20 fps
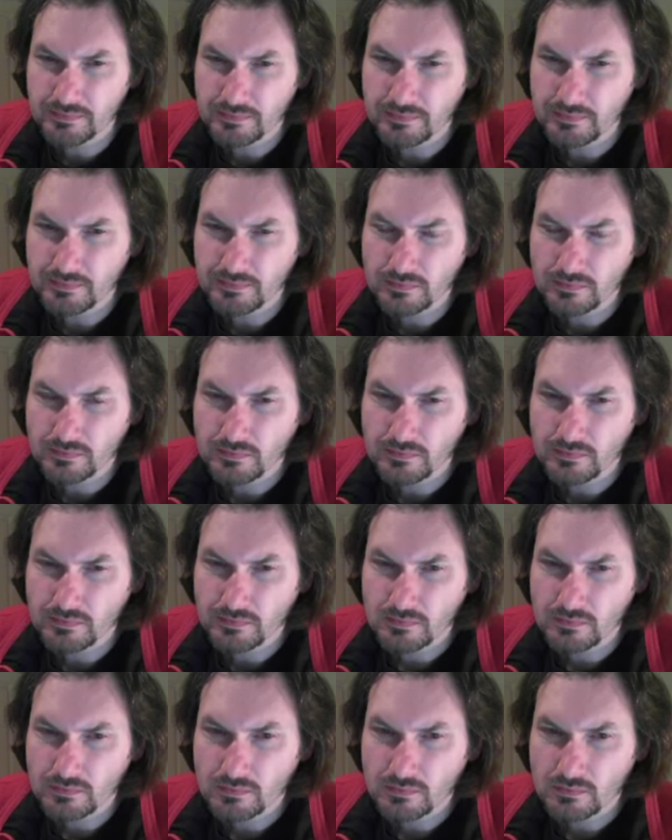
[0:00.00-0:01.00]

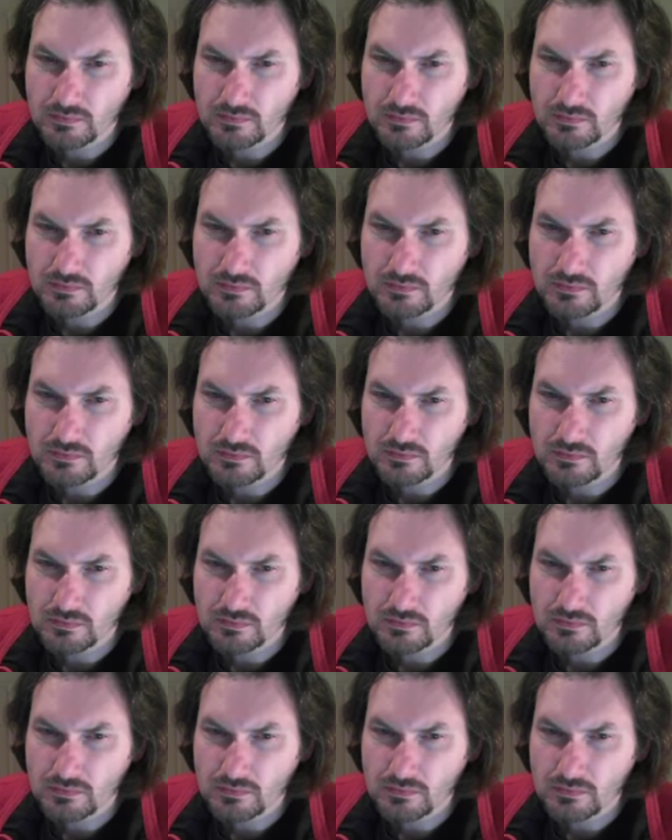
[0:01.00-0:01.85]
(no one is talking)